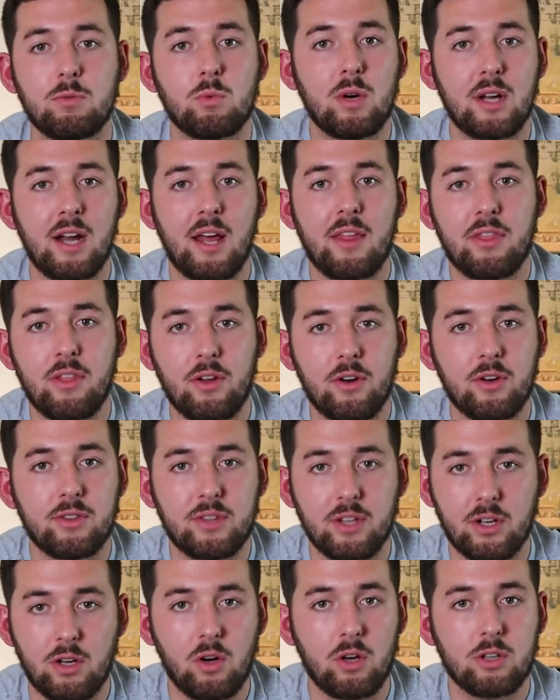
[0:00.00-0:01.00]
what I
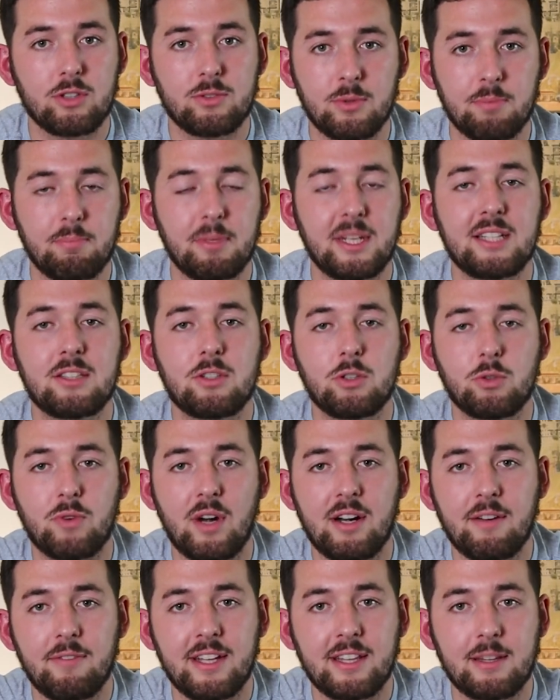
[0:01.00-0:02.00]
thought the cost would be to
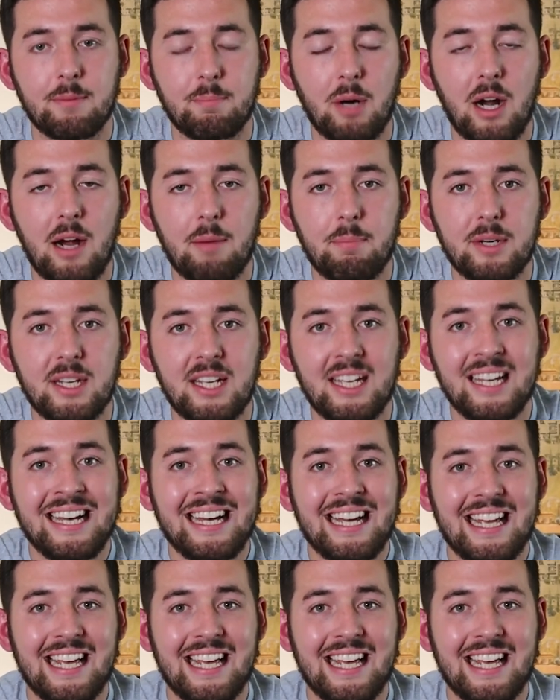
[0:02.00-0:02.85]
renovate the property